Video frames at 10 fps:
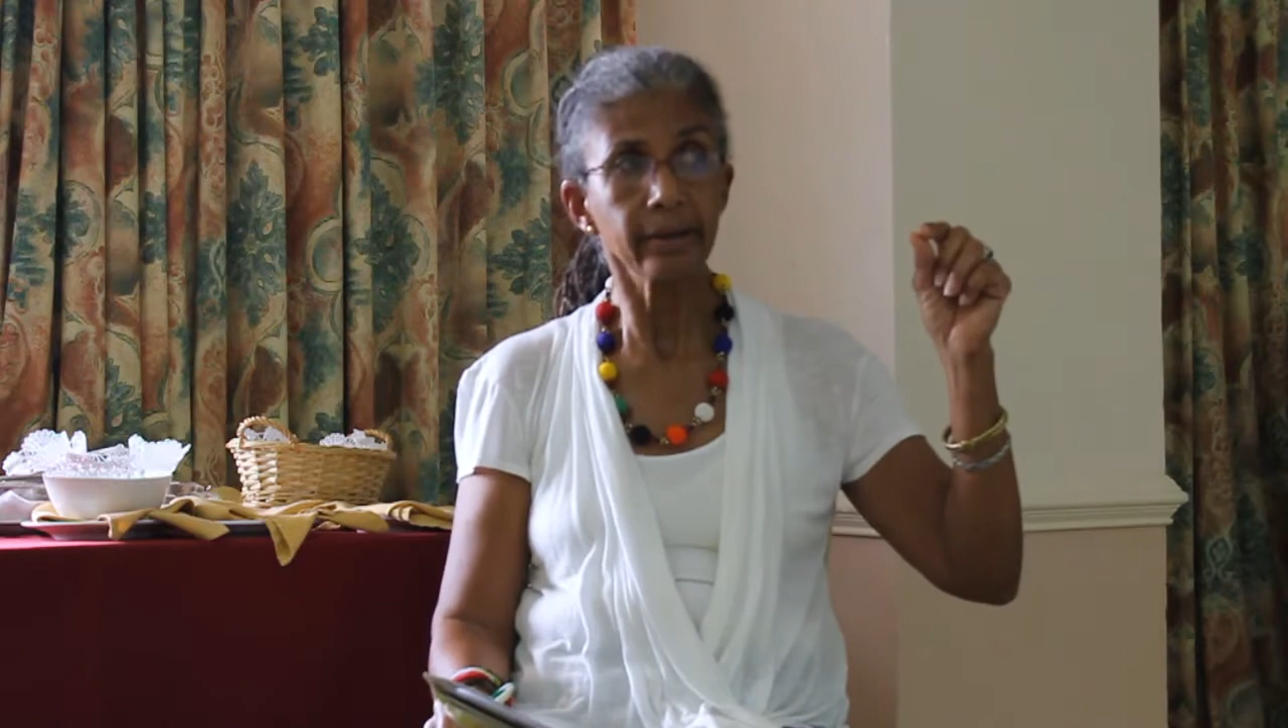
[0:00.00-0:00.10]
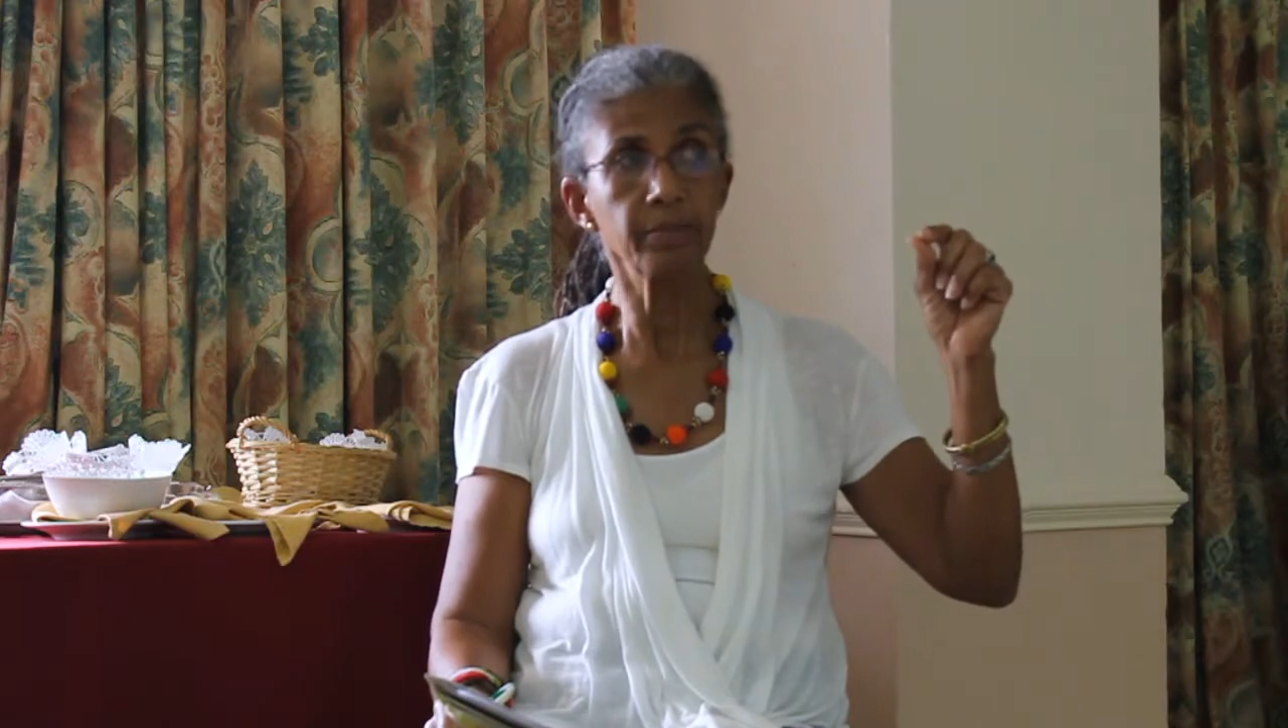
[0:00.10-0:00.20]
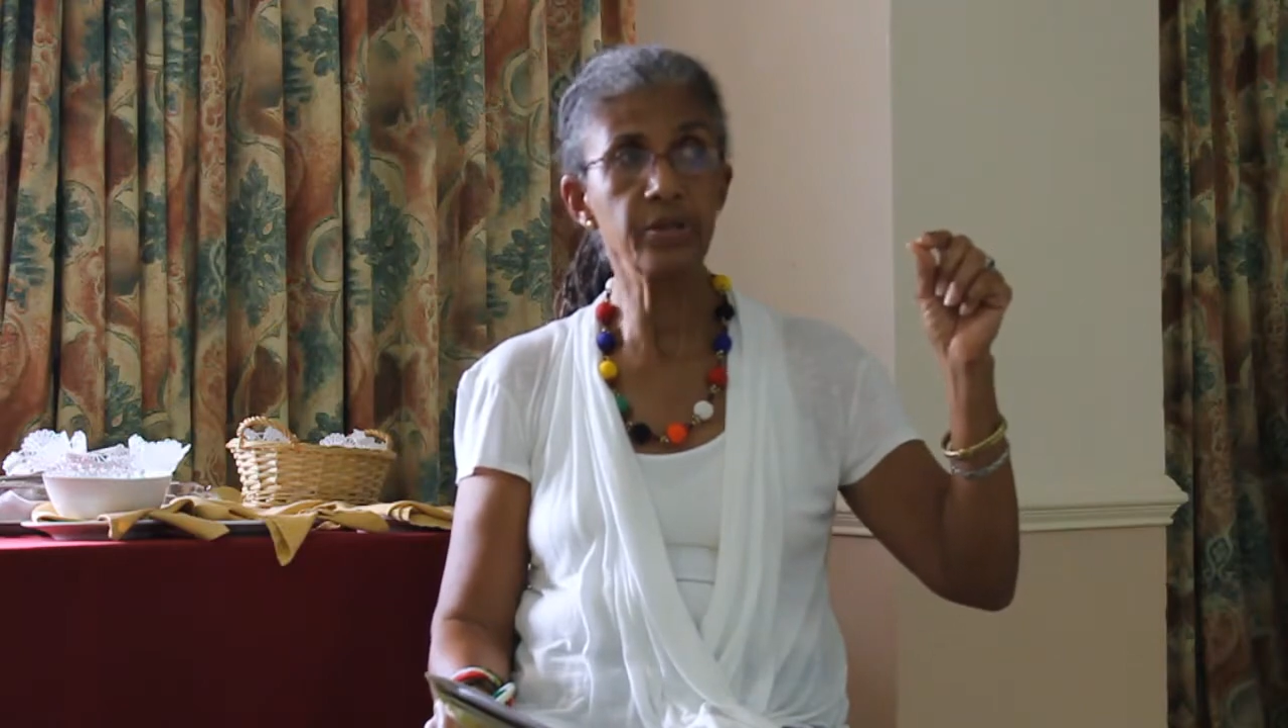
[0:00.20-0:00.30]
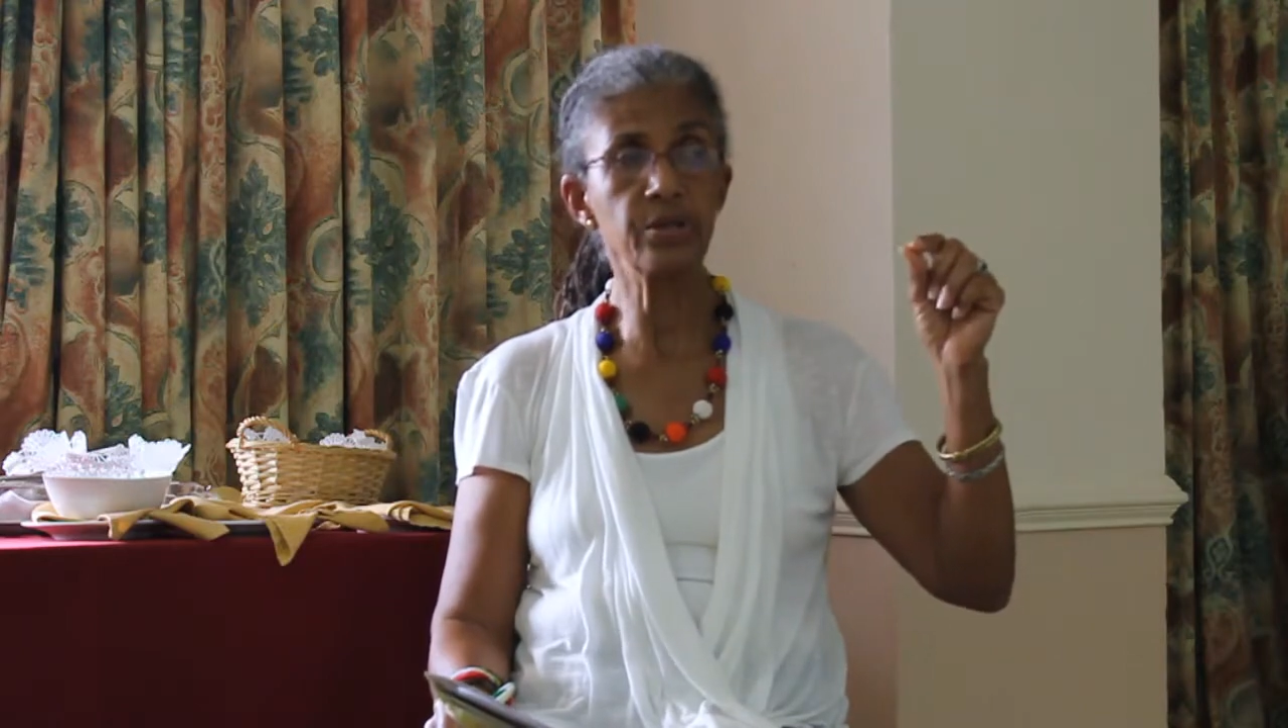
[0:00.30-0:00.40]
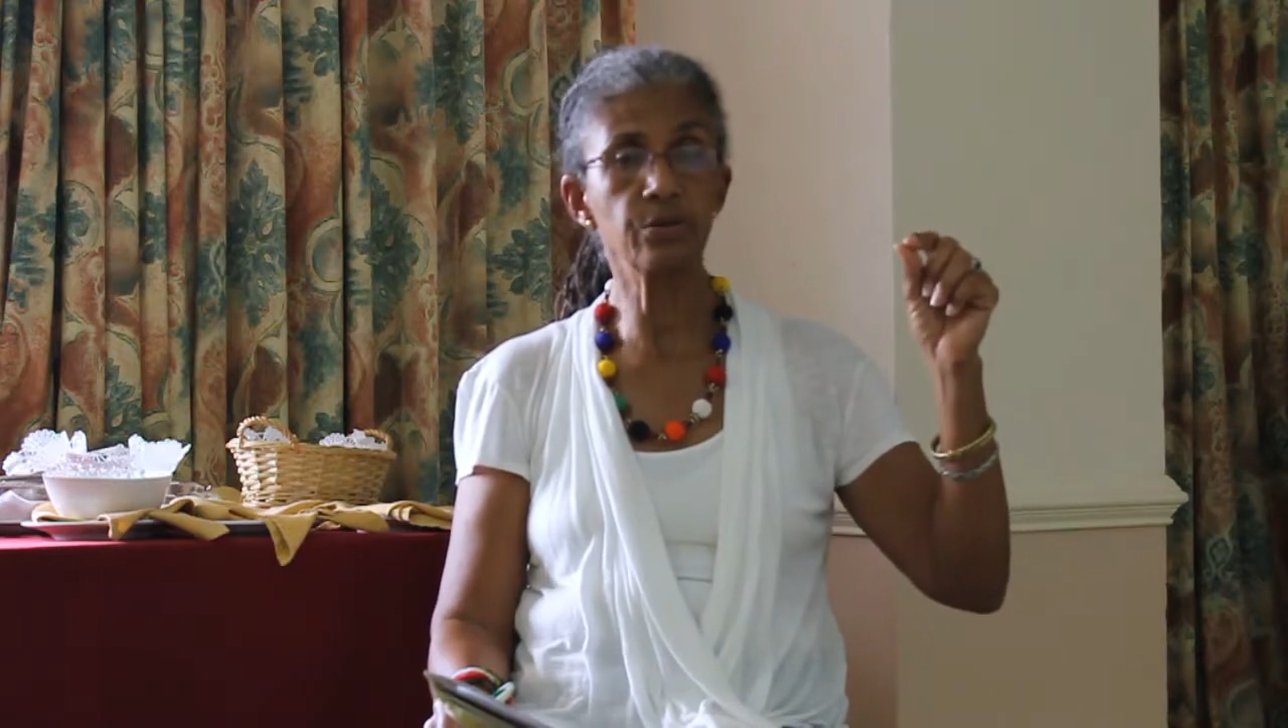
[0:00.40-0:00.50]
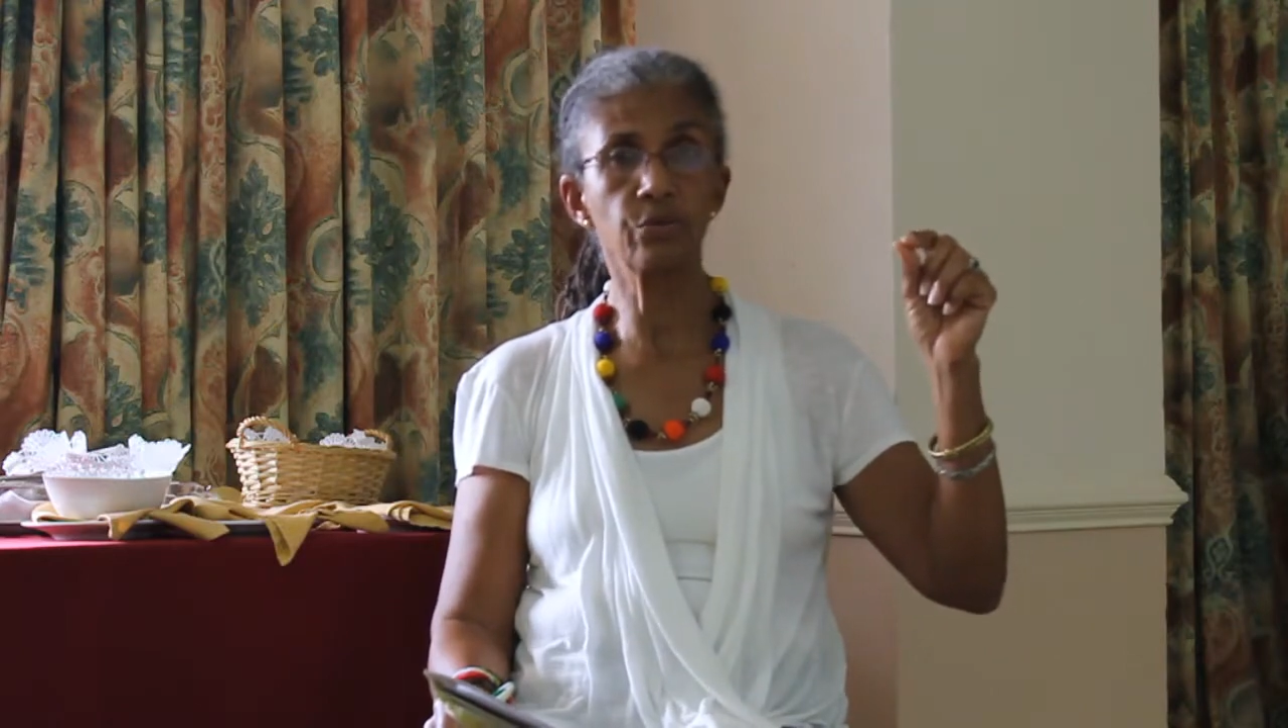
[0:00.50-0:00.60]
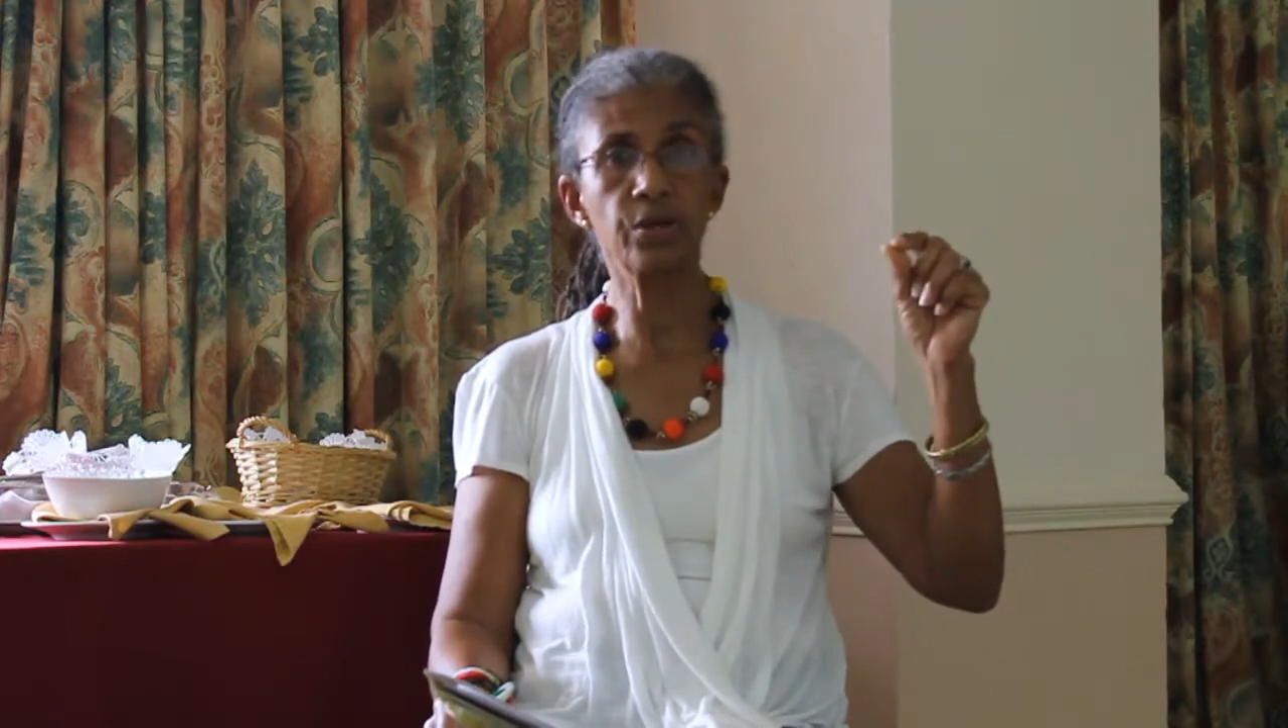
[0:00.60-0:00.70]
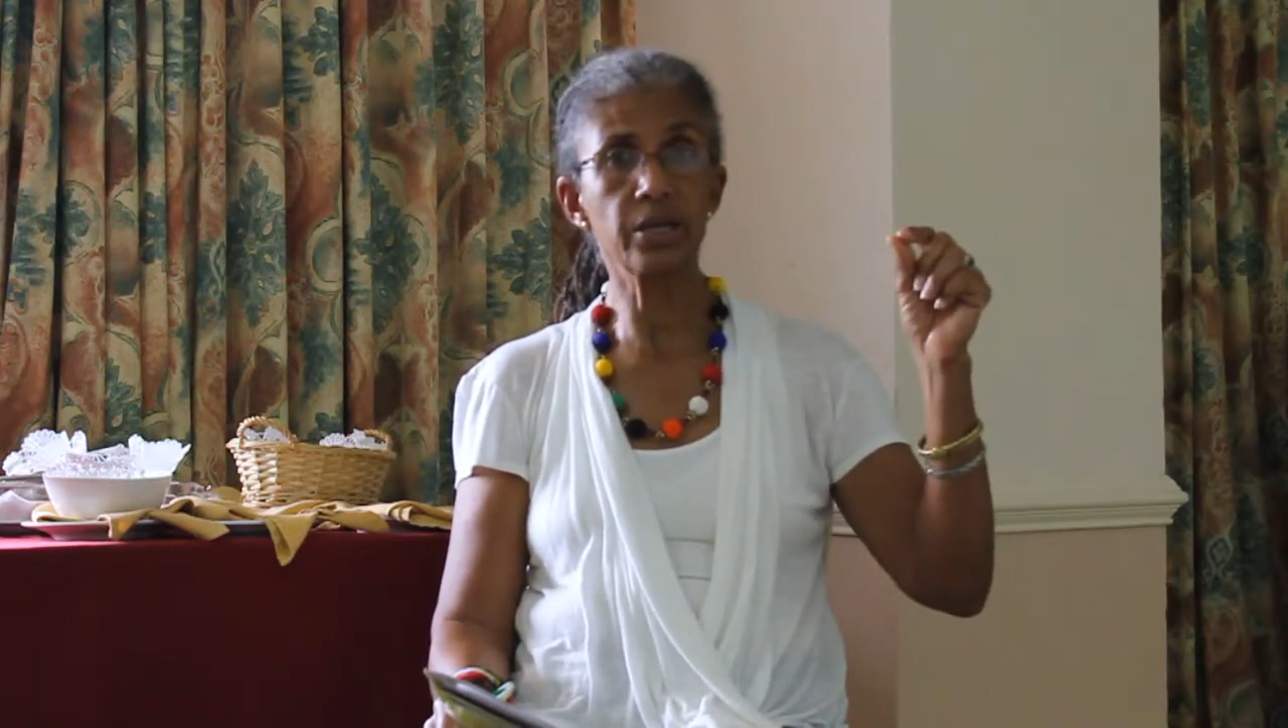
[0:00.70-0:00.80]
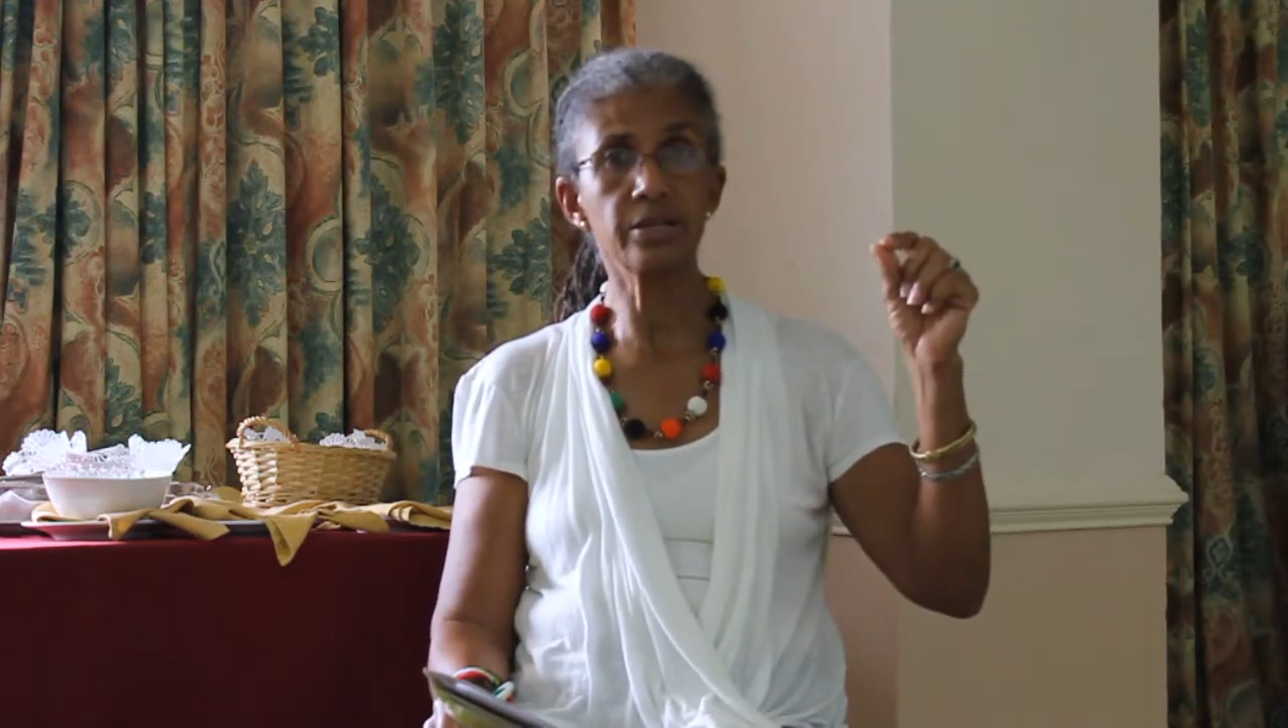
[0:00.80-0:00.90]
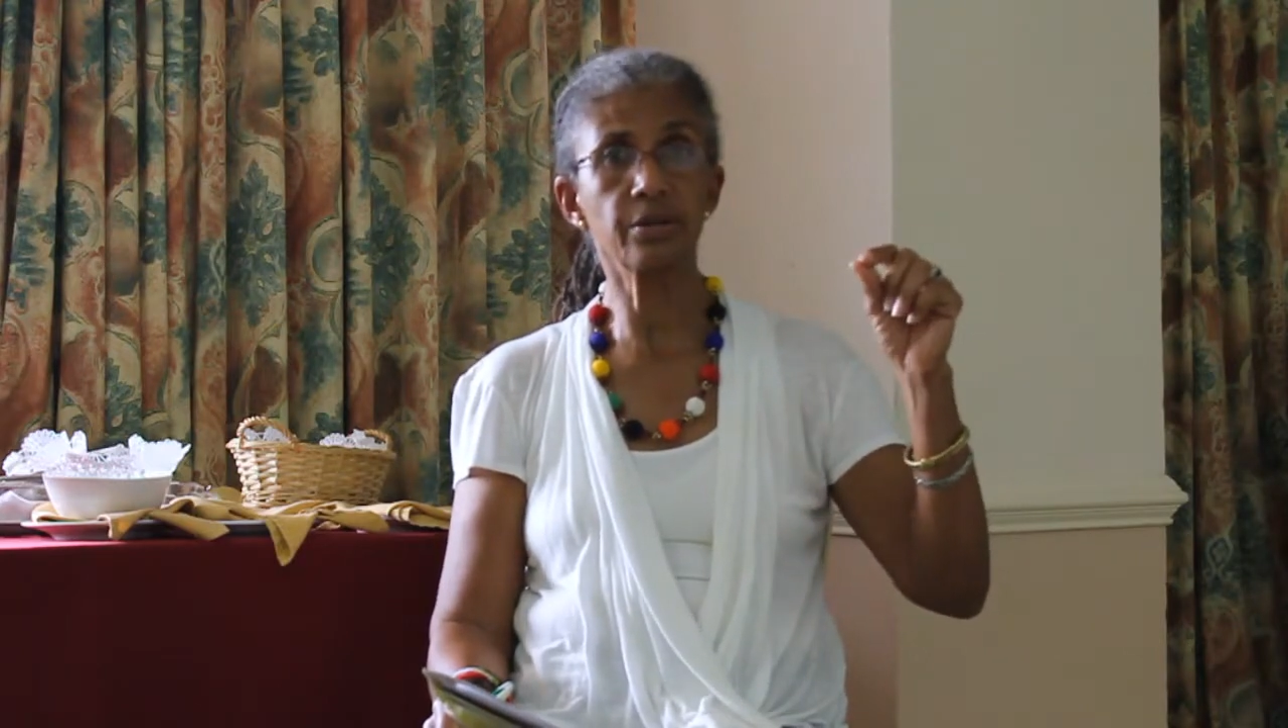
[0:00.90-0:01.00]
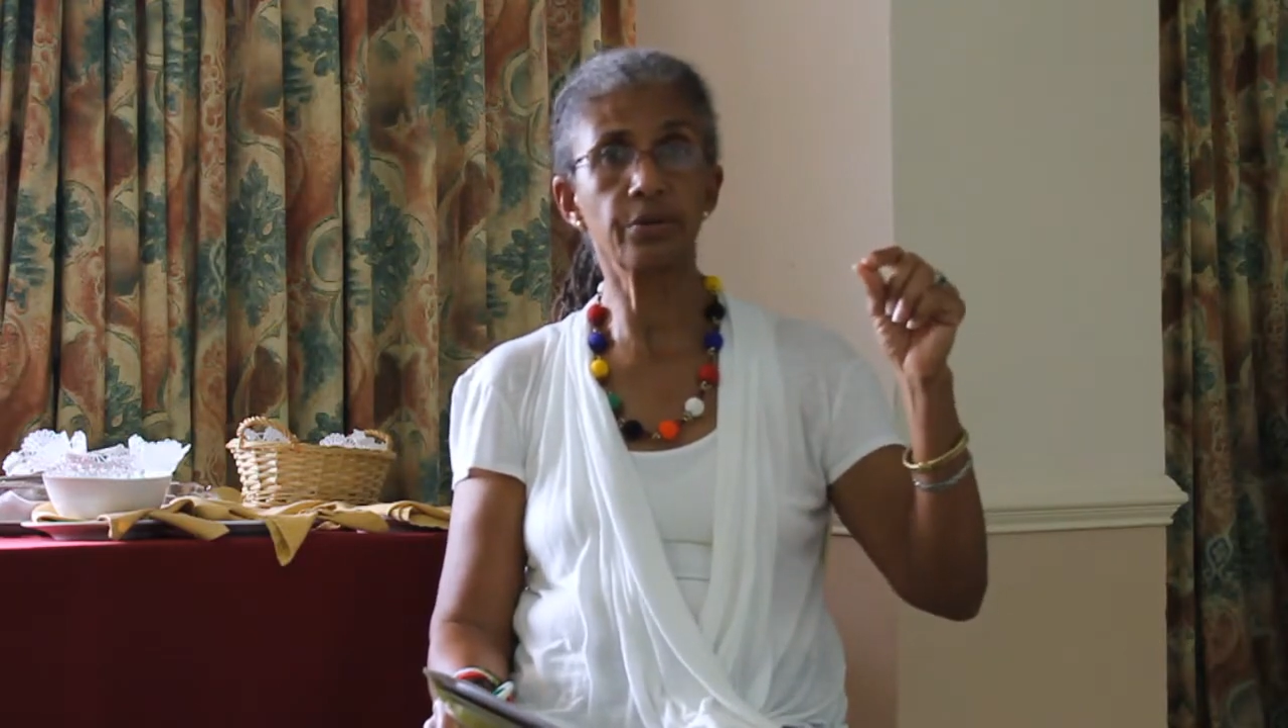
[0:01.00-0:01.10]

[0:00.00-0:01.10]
I mean, greening is not